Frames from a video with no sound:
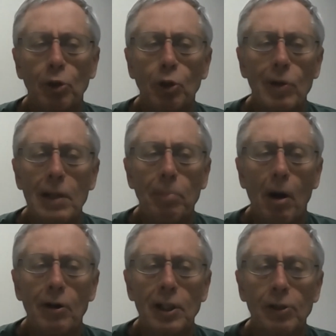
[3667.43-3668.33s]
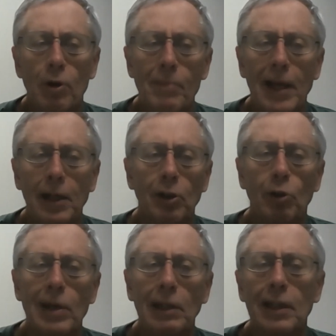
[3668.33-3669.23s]
green part is for making the
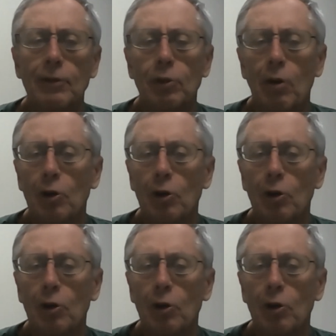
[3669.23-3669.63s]
green leaves grow.